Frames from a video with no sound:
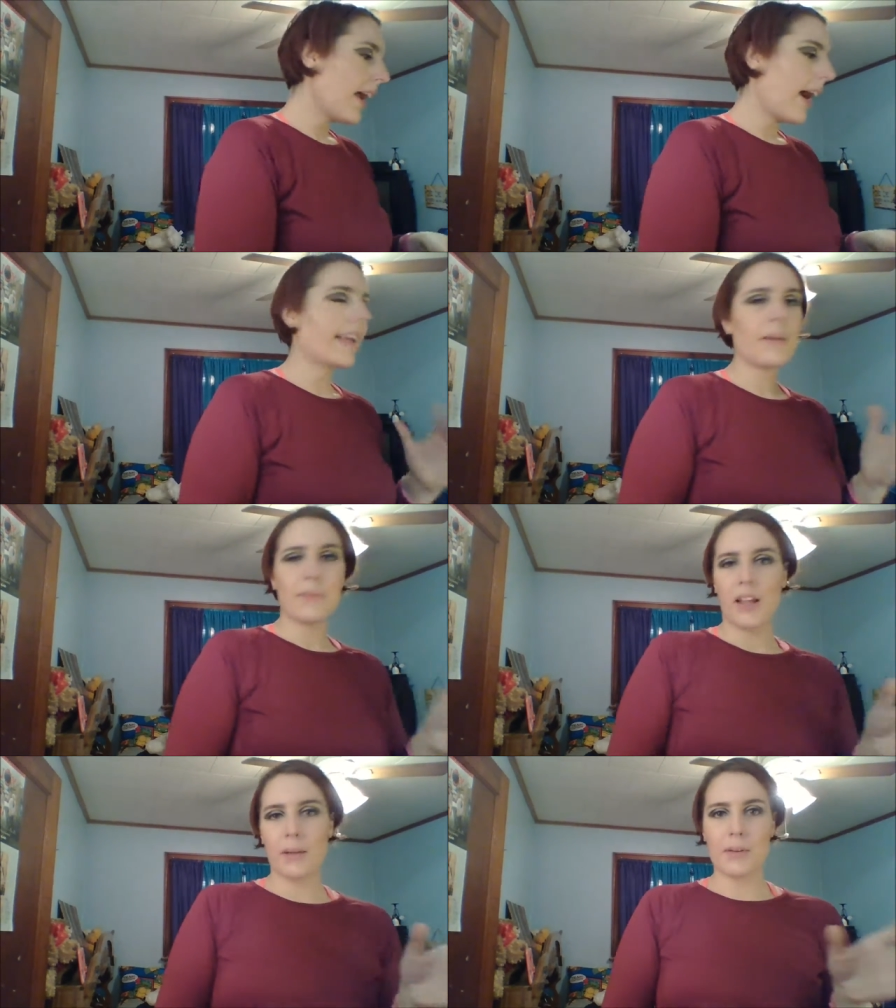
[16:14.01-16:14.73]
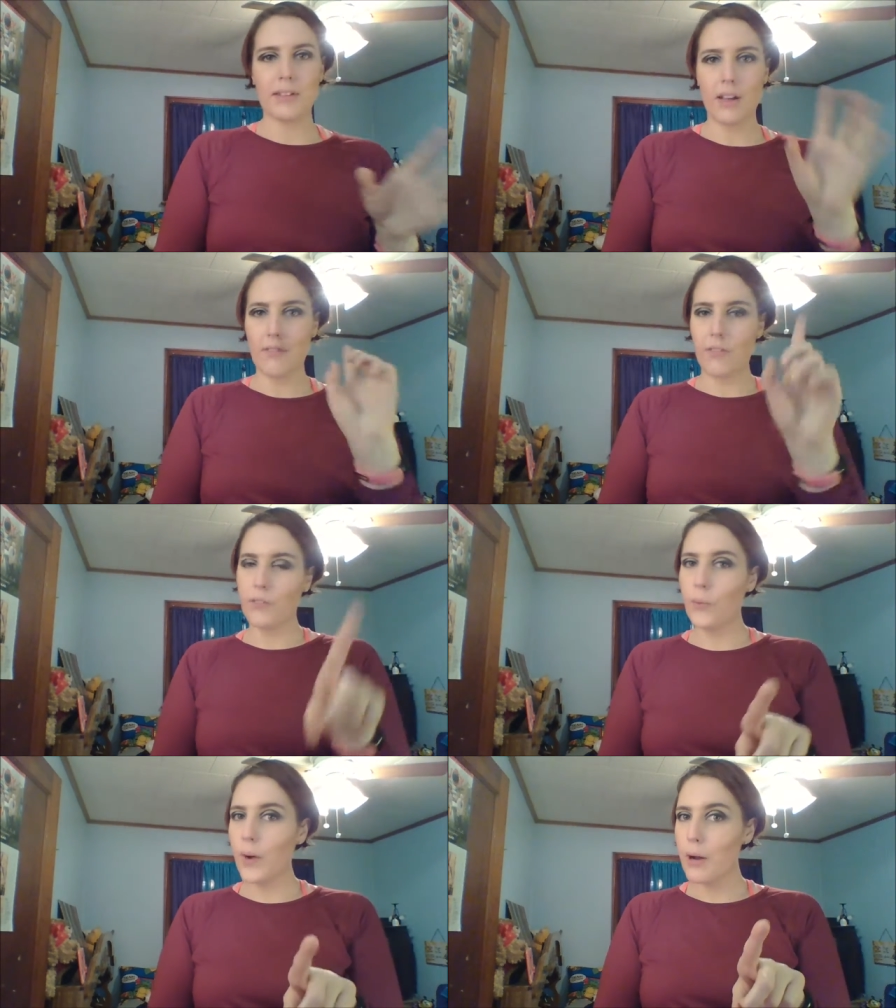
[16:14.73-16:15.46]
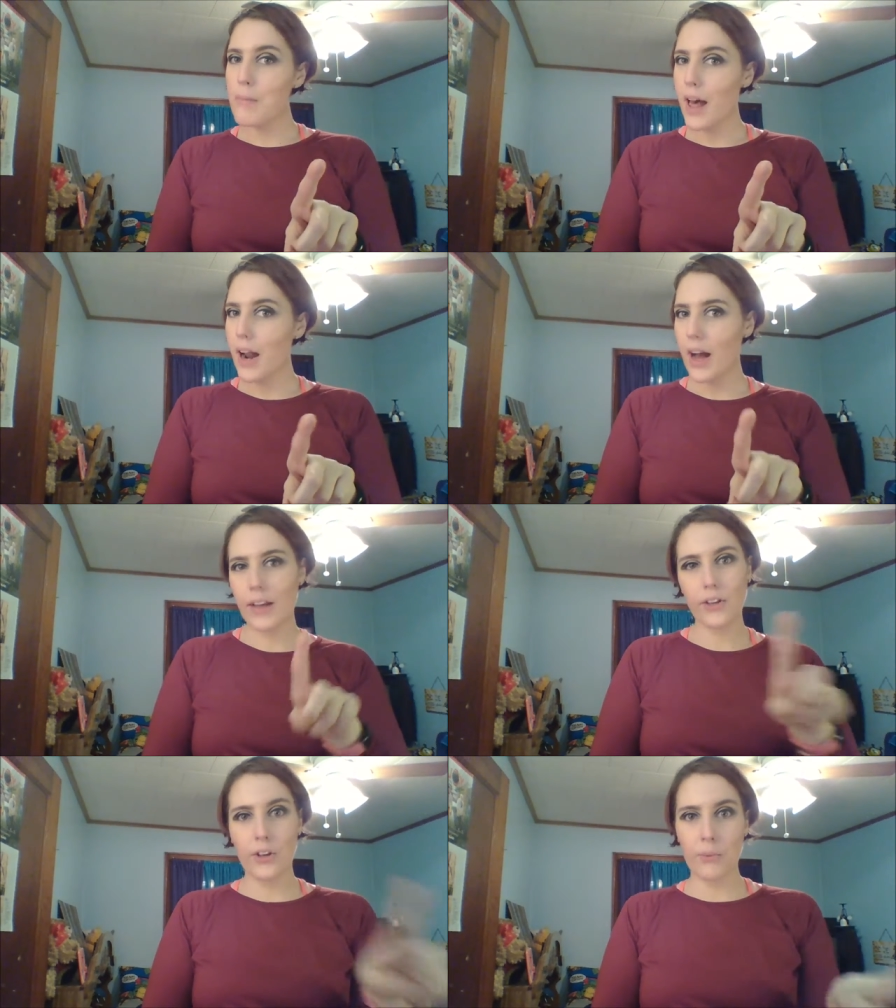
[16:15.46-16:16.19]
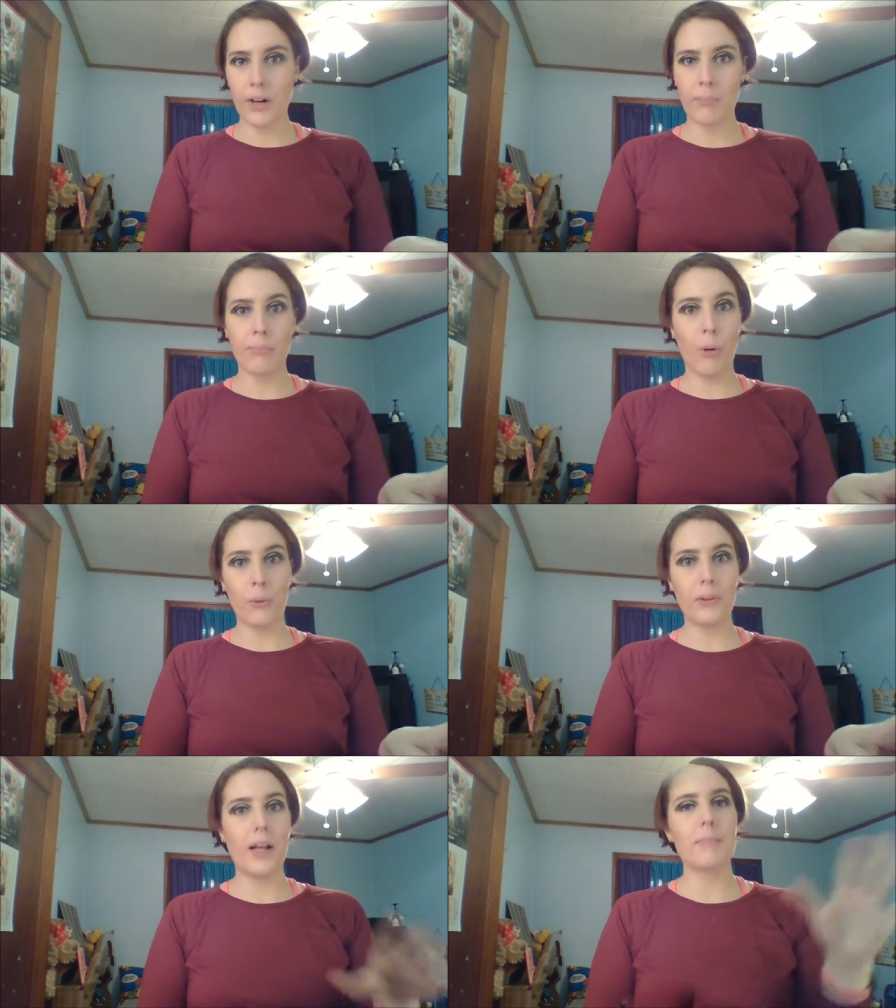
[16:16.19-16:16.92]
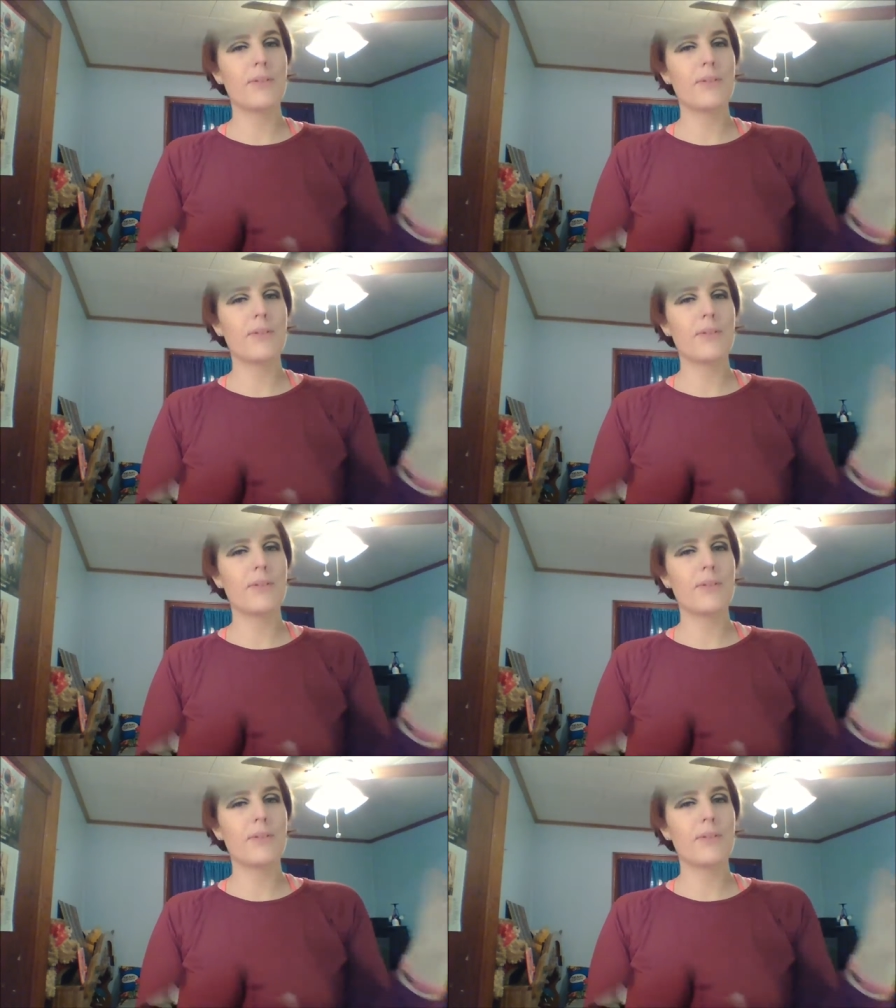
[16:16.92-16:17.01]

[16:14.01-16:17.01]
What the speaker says: I keep telling myself if you wear a matte eye, you can wear a bold lip.